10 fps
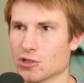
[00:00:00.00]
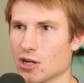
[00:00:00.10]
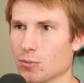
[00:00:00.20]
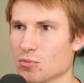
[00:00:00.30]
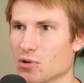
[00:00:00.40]
to
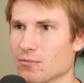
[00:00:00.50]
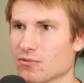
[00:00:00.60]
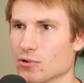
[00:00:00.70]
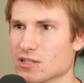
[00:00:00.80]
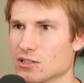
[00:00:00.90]
help you prep
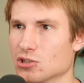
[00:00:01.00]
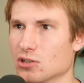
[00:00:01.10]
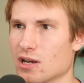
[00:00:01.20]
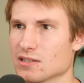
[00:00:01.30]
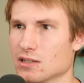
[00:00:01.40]
for the digital
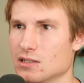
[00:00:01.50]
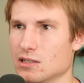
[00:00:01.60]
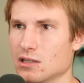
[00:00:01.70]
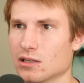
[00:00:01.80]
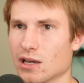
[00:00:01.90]
SAT.
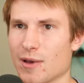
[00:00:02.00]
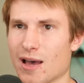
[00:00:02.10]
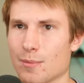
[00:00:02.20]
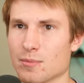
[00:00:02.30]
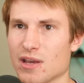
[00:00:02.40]
Okay, I'm
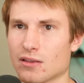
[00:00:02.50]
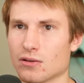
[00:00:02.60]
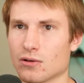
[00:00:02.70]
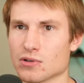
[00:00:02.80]
happy to make those.